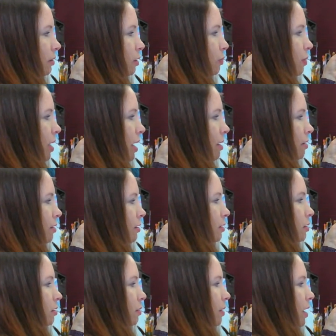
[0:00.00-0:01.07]

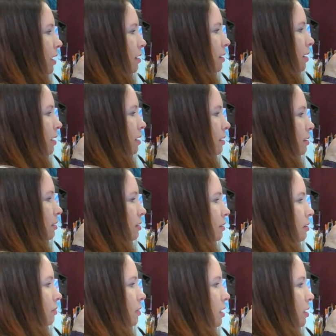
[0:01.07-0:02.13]
splatters in the background and
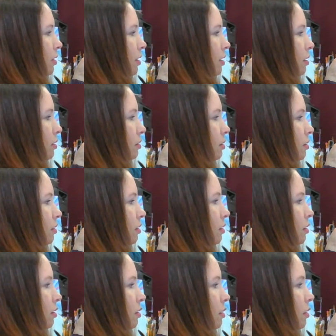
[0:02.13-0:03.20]
some neat things
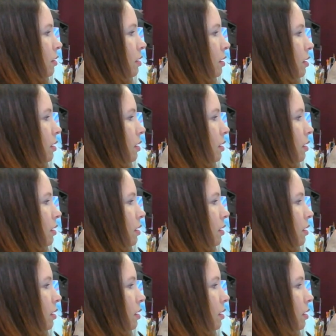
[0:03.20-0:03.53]
on